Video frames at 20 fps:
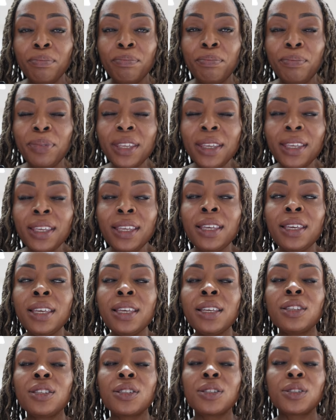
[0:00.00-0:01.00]

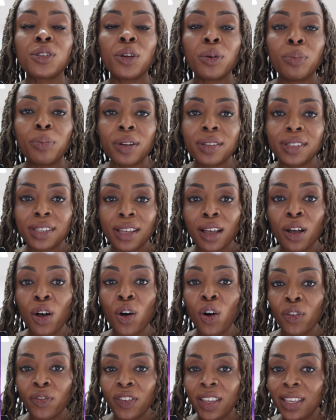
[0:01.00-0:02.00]
big supporter of